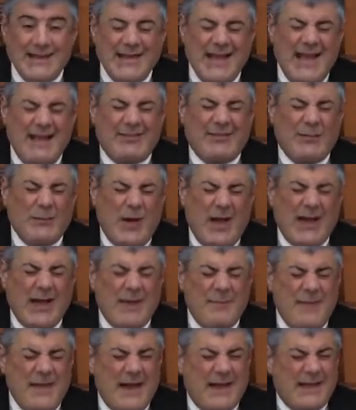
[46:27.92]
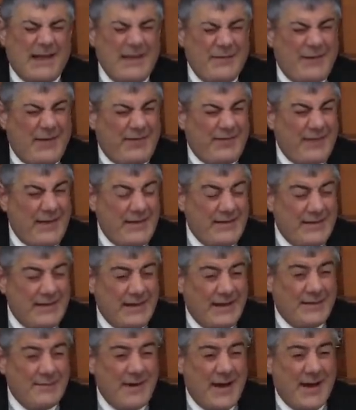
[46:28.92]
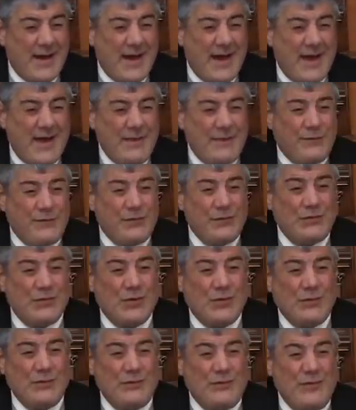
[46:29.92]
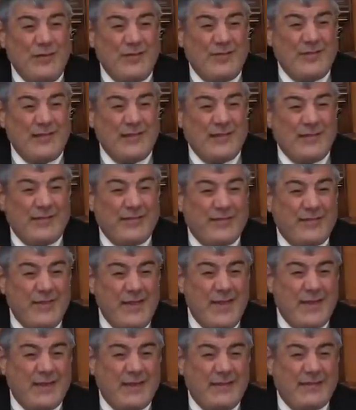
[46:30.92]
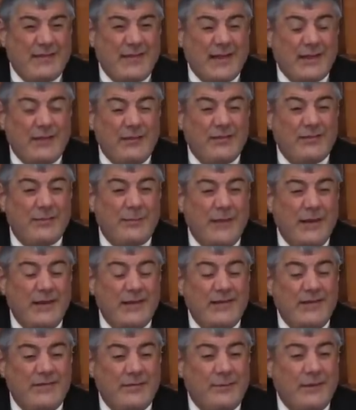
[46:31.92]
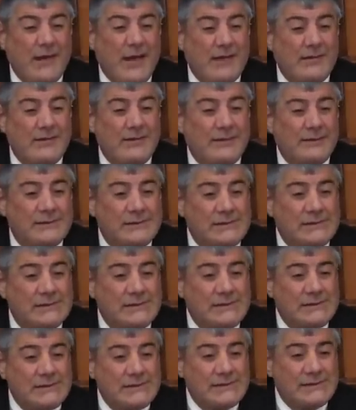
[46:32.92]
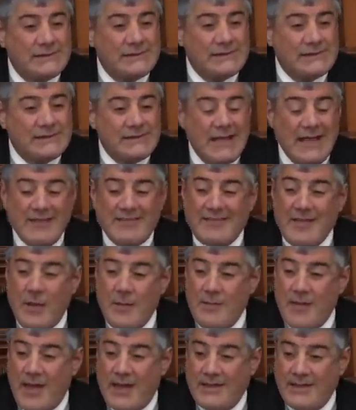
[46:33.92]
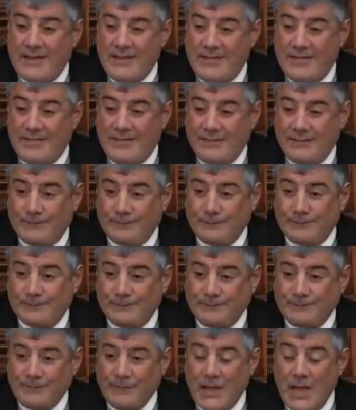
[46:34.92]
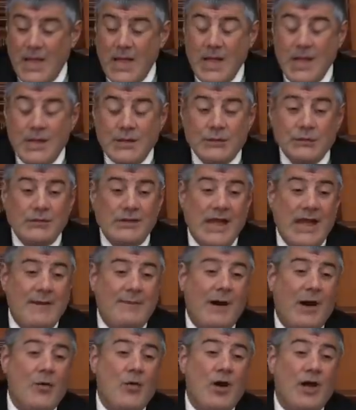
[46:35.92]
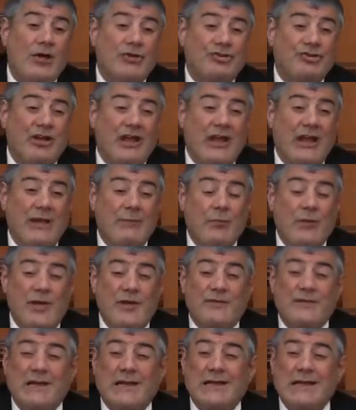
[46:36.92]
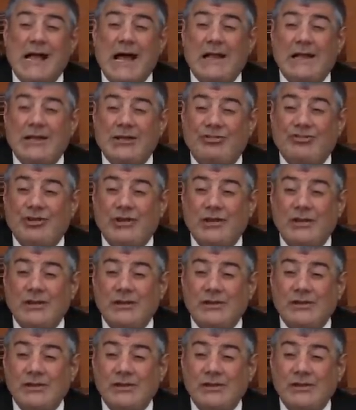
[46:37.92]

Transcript: That's why Rabbi Akiva said in the Gemara, if you don't visit the sick, it's like you spilled his blood. That's how bad it is. Today, Baruch Hashem, we have technology.